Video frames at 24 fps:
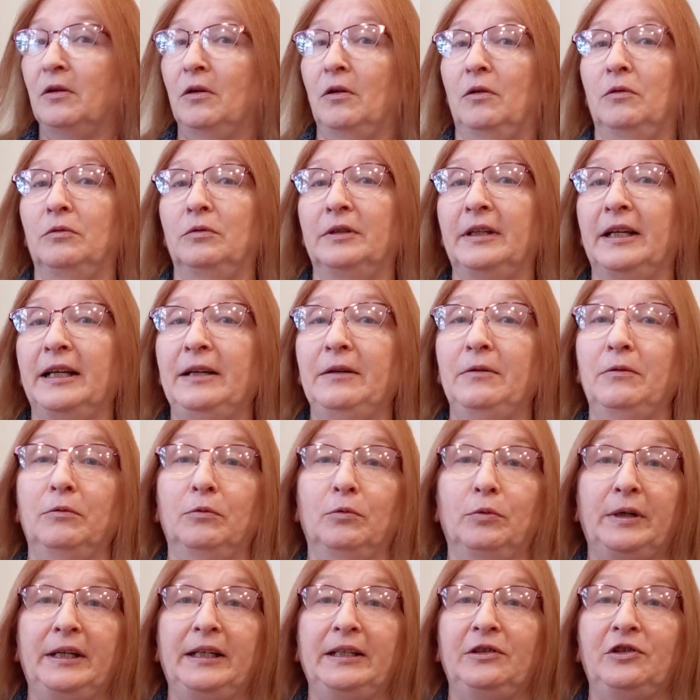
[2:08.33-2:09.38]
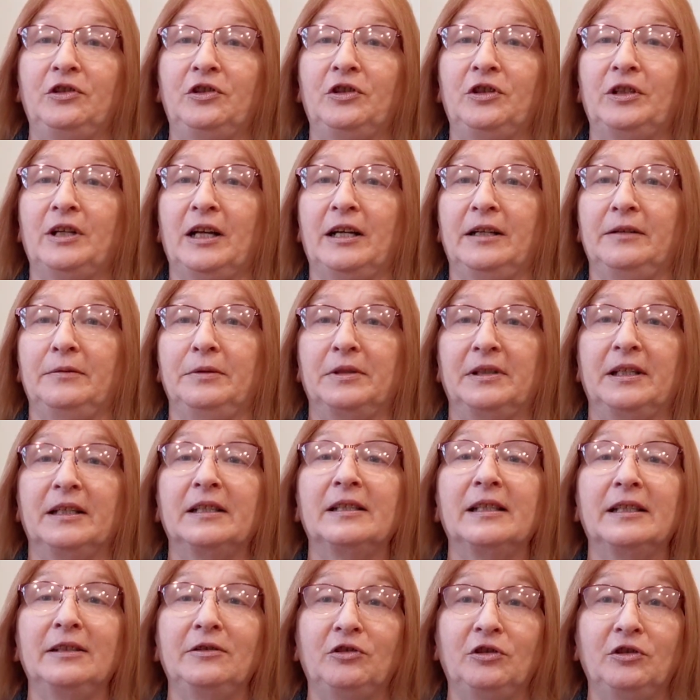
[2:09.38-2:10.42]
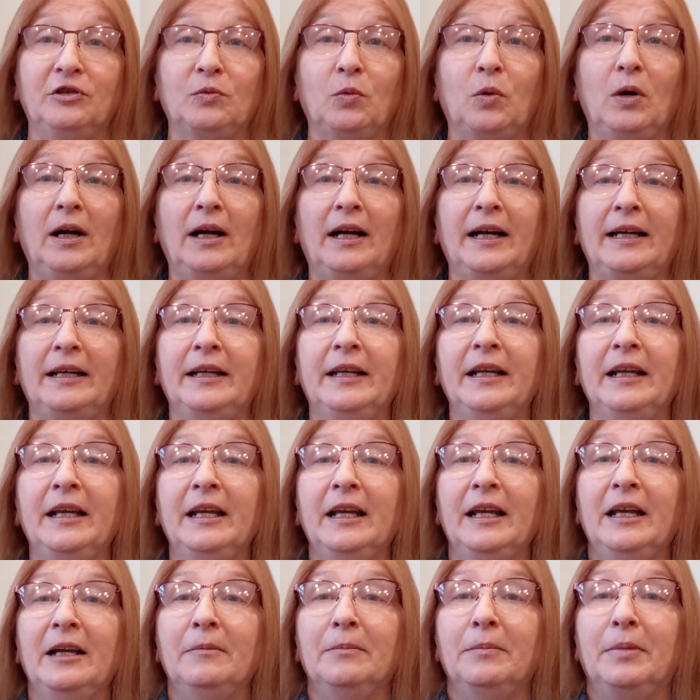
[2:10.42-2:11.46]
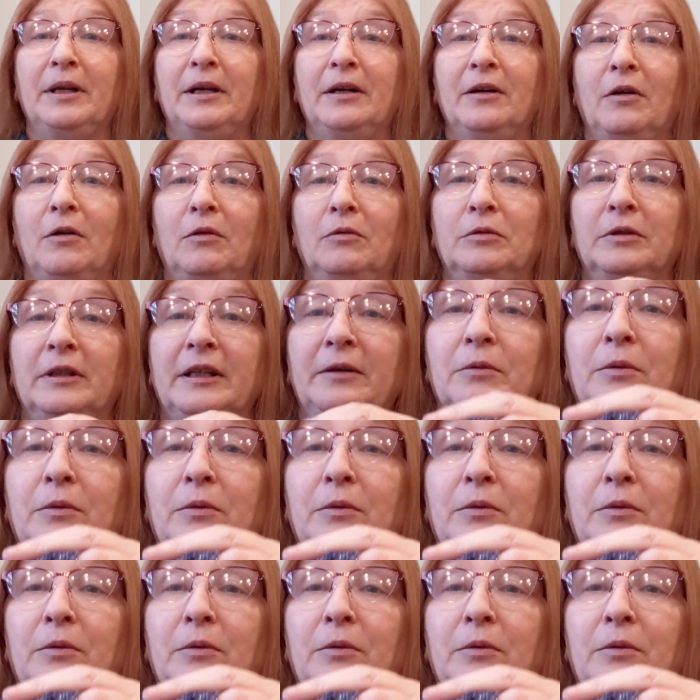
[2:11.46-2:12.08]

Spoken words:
only reached, it was 6 inches wide, but it only